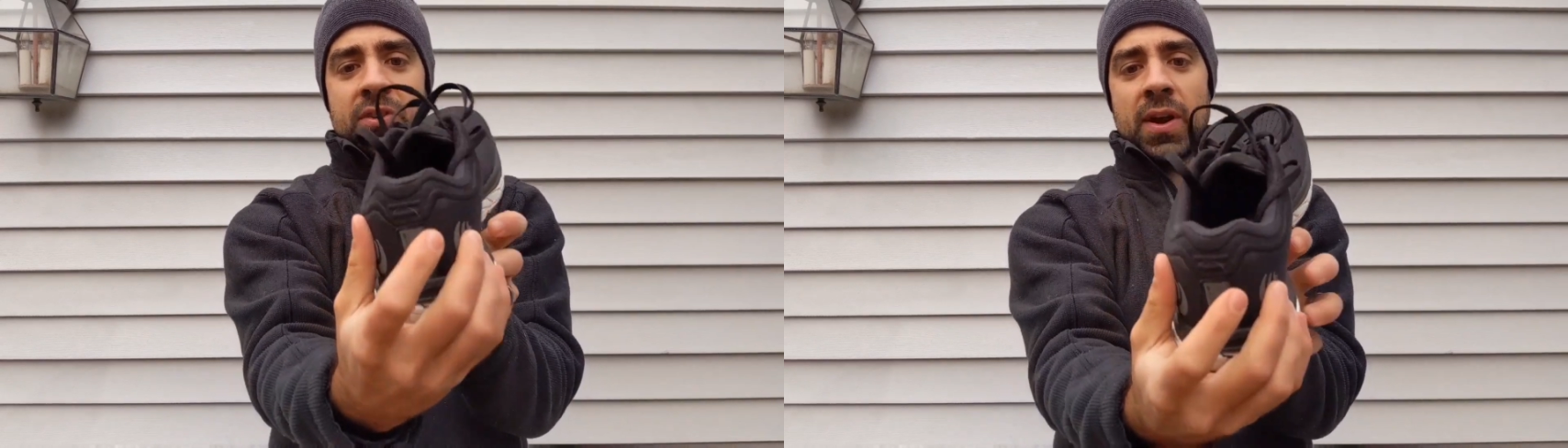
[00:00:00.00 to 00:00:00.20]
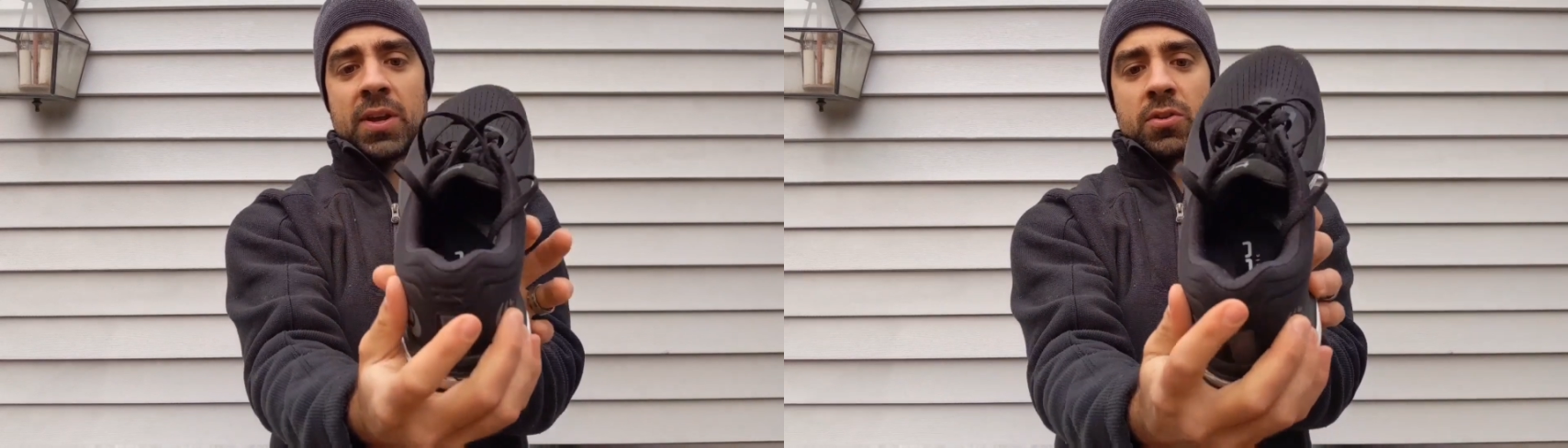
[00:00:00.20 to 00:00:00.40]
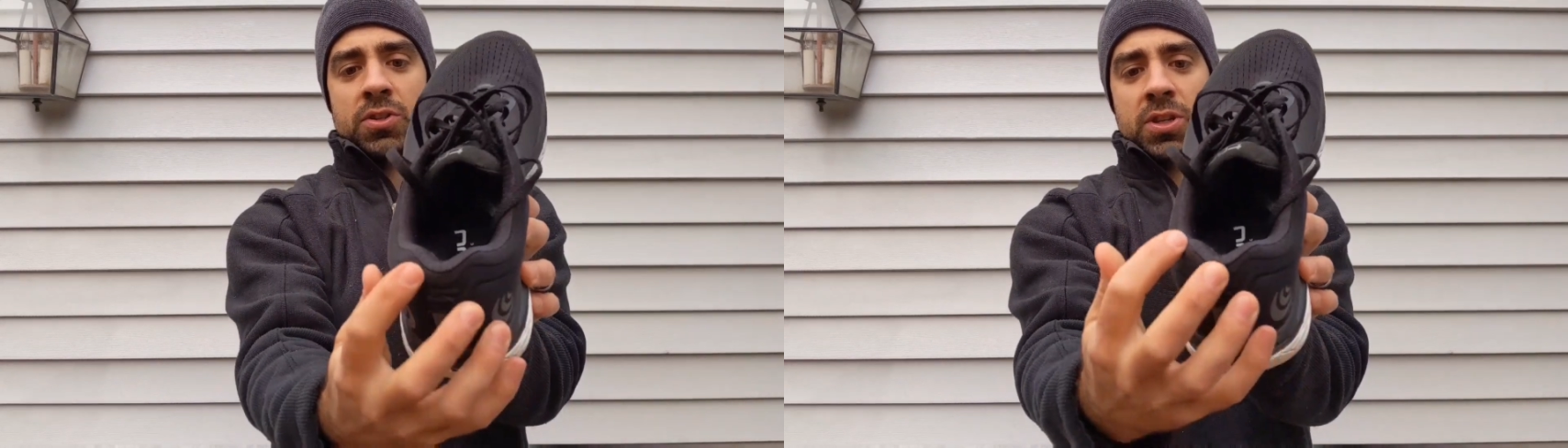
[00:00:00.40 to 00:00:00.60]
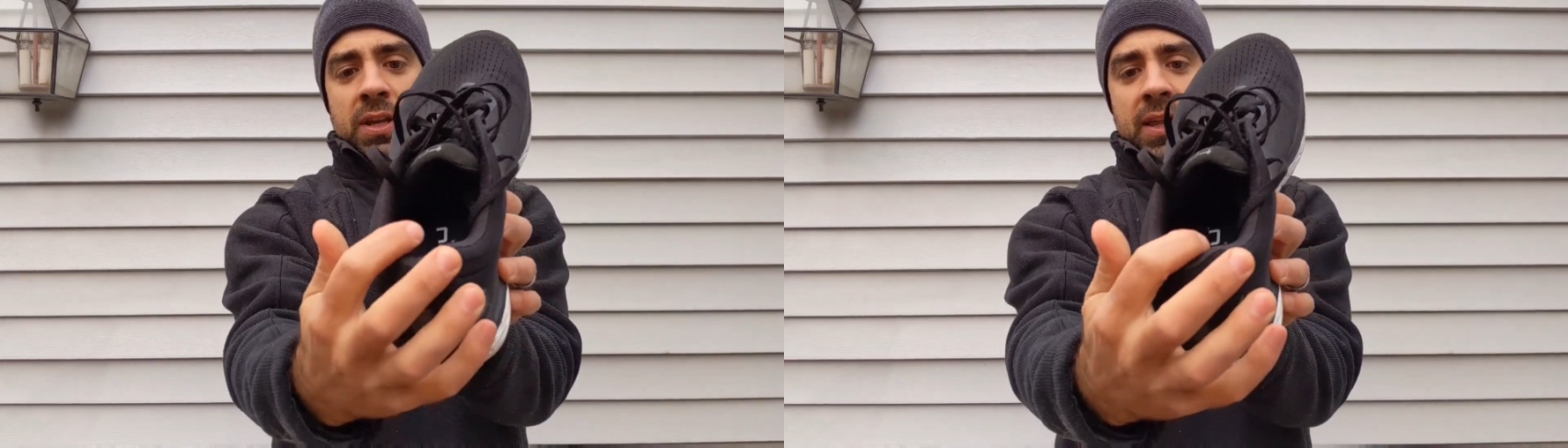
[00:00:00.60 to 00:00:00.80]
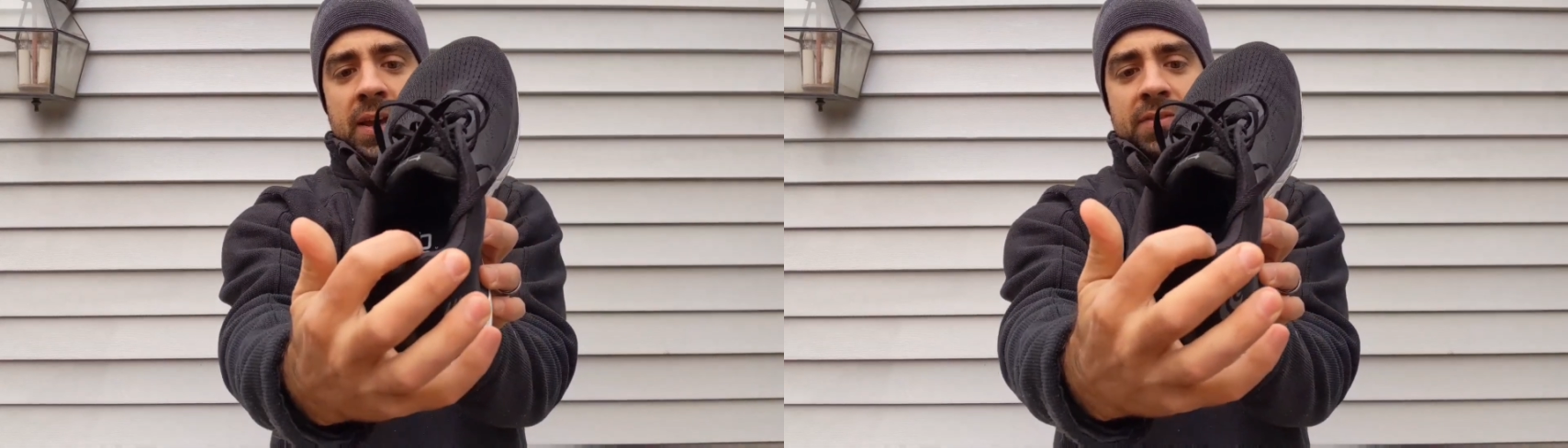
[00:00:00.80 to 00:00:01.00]
has a great
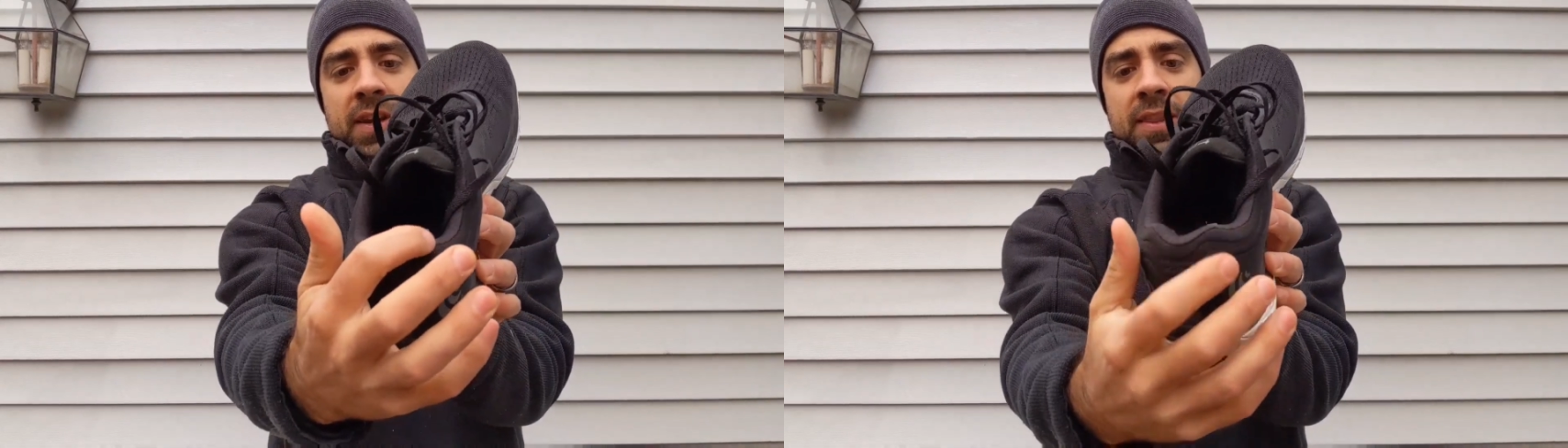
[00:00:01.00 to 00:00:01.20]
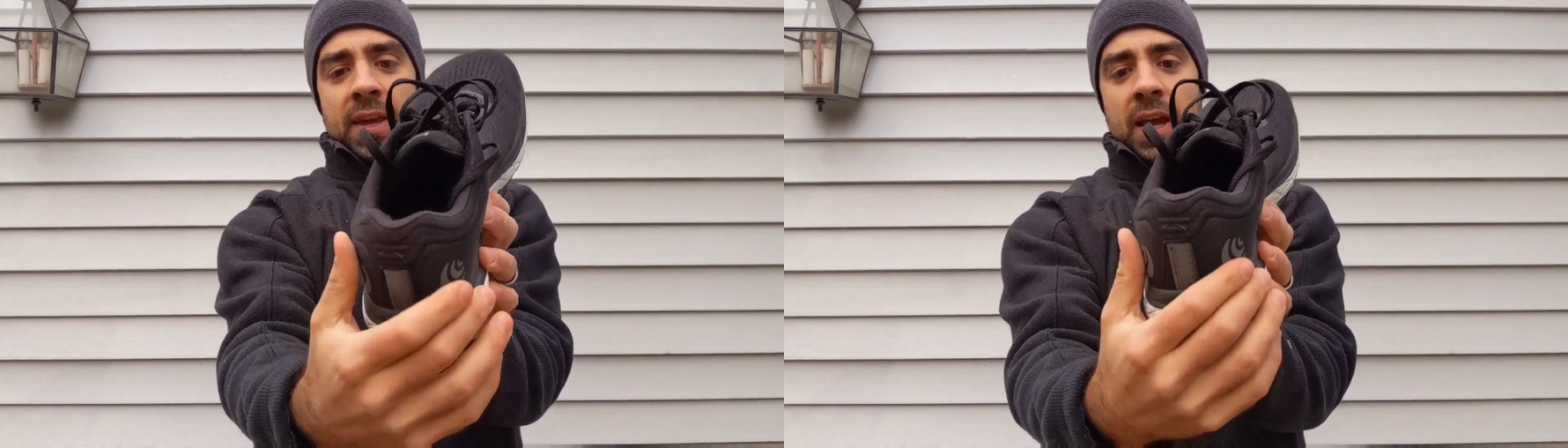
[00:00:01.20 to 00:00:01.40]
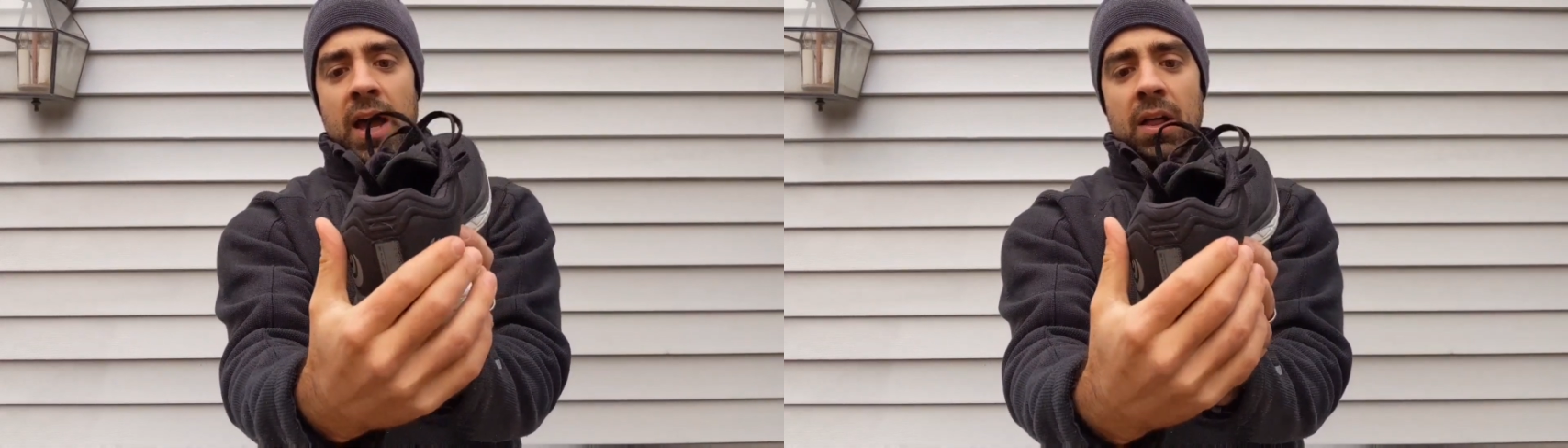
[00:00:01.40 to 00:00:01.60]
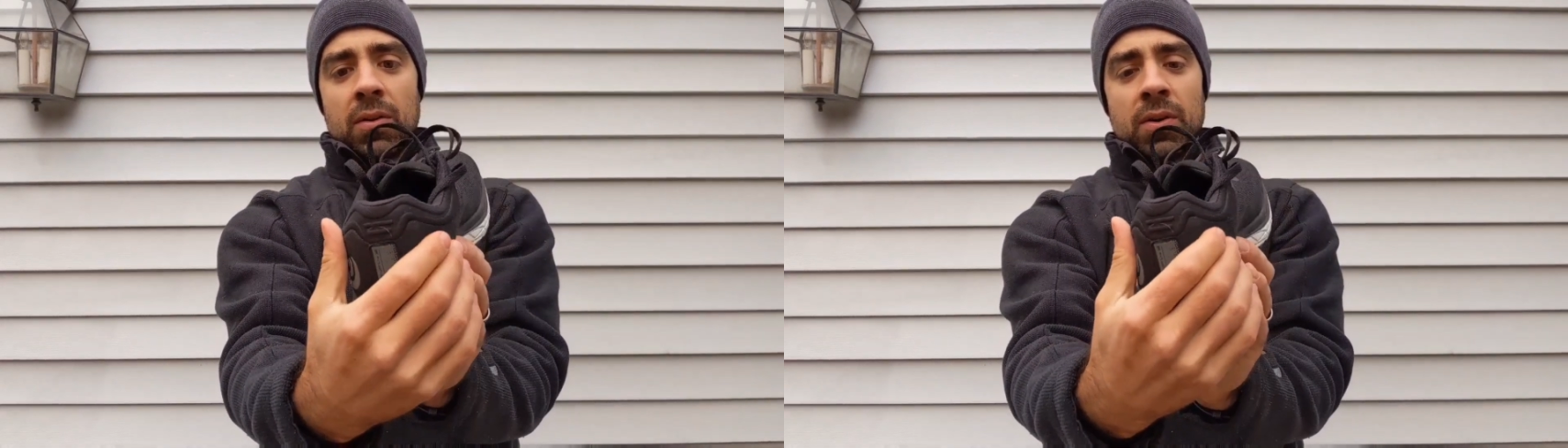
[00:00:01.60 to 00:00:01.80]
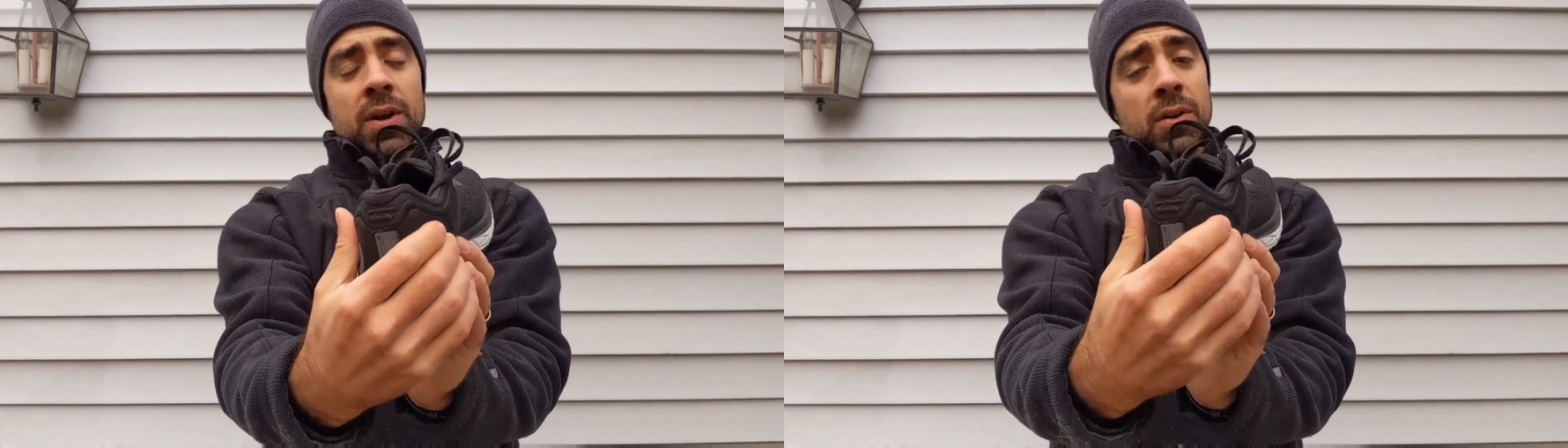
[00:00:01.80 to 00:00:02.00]
cushioning, like I said, in the
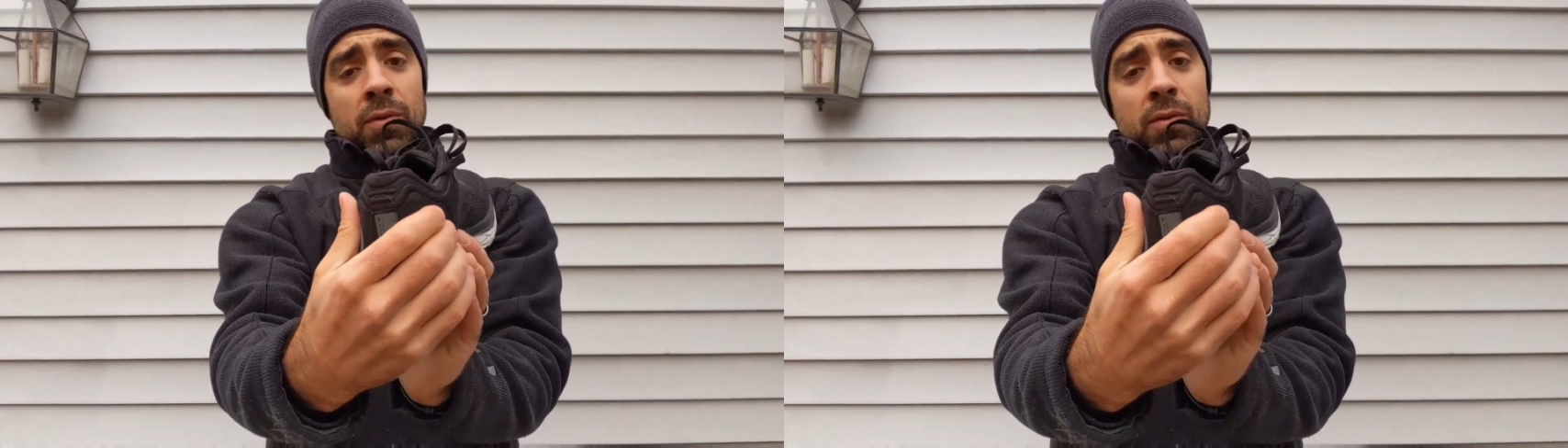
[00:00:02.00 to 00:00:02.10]
collar,